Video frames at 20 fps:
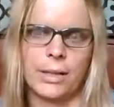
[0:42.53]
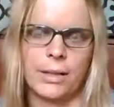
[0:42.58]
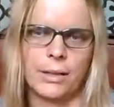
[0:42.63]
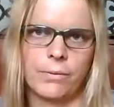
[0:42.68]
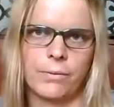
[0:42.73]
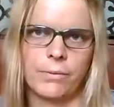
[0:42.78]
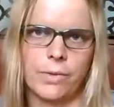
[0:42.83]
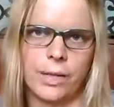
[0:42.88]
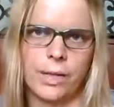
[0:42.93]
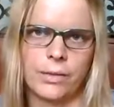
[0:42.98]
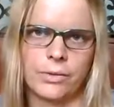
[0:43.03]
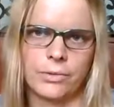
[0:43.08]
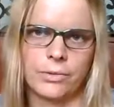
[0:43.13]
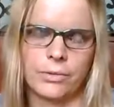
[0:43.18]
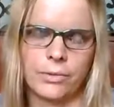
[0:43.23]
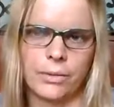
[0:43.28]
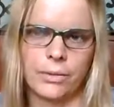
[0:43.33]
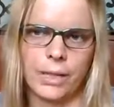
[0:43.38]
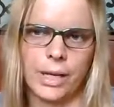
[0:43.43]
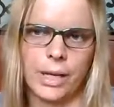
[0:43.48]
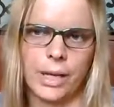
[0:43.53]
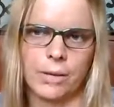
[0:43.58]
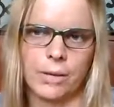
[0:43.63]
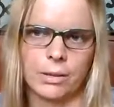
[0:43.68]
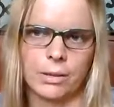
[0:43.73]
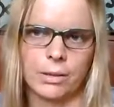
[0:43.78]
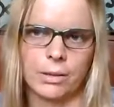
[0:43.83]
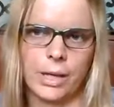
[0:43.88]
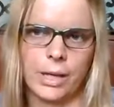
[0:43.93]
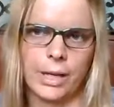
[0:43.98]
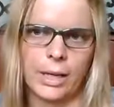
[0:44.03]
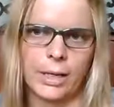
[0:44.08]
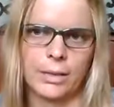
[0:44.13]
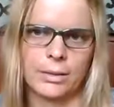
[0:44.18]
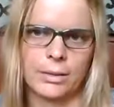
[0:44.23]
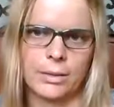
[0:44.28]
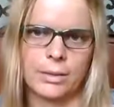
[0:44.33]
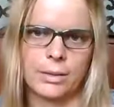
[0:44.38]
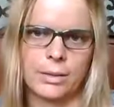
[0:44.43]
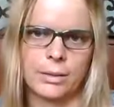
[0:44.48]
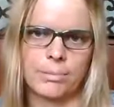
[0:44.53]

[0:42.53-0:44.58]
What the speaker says: fleshed through the hourglass.